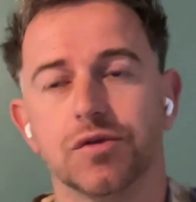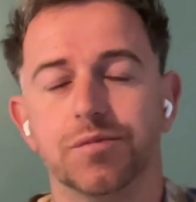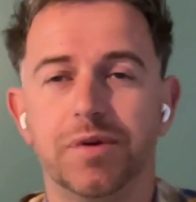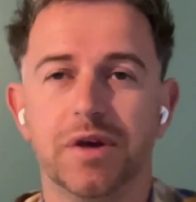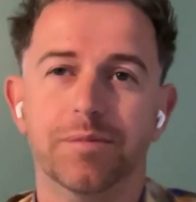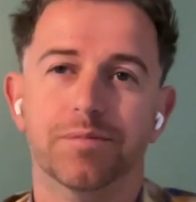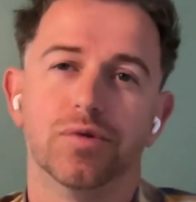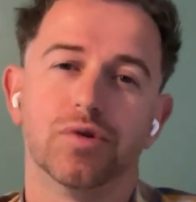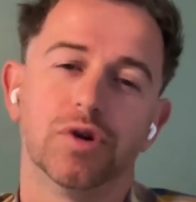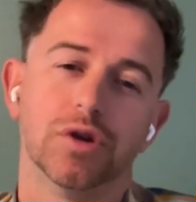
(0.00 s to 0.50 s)

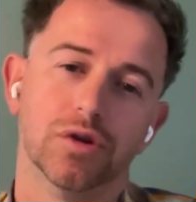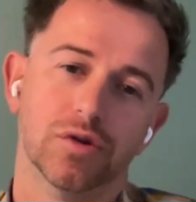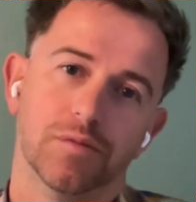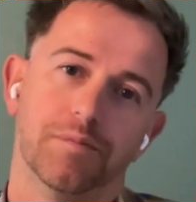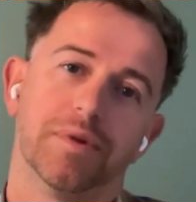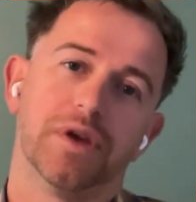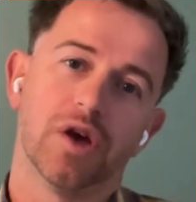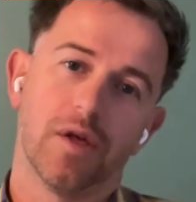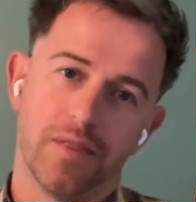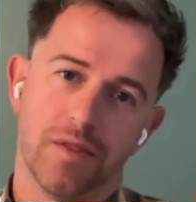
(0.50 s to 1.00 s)
so people
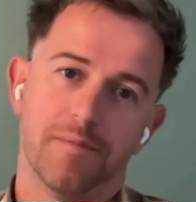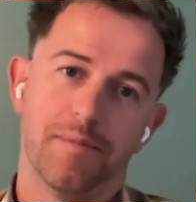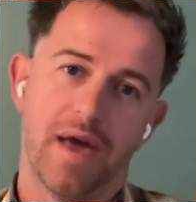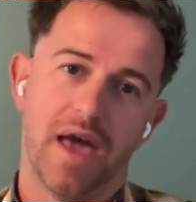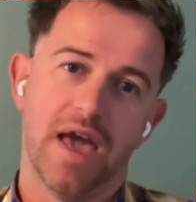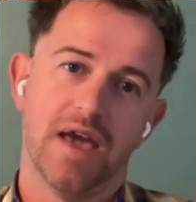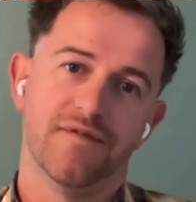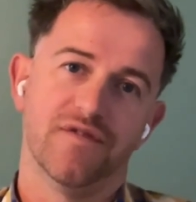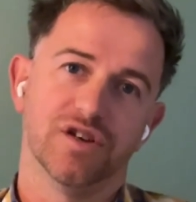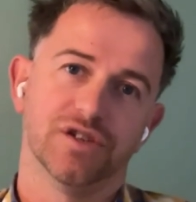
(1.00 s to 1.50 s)
can look beyond
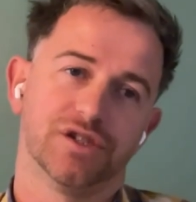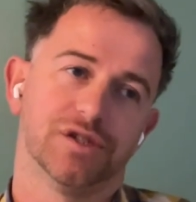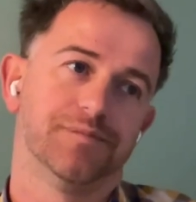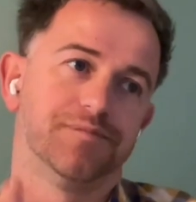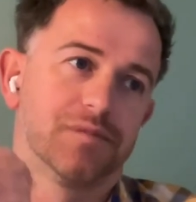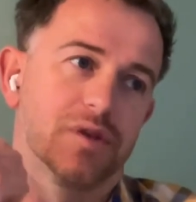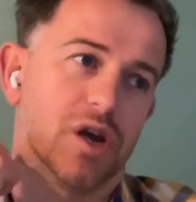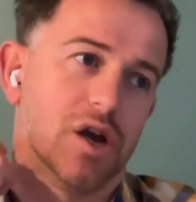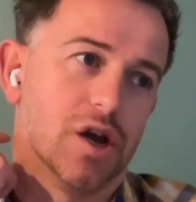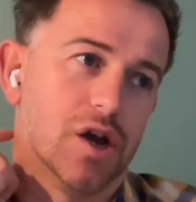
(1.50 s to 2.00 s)
the
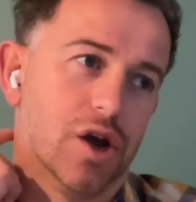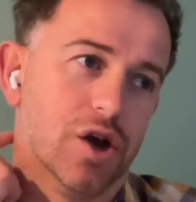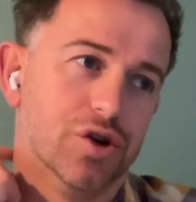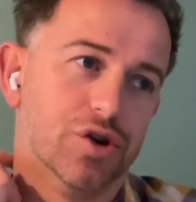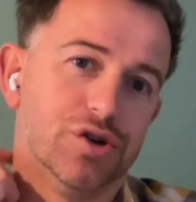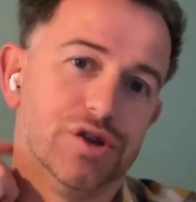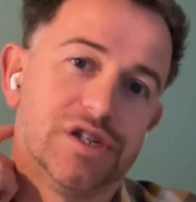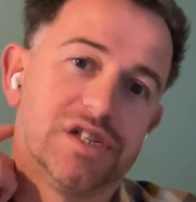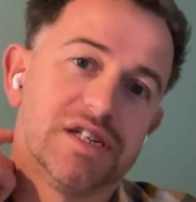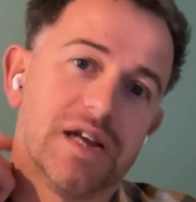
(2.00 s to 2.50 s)
behaviours
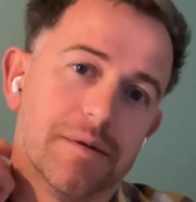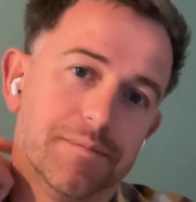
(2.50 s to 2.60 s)
and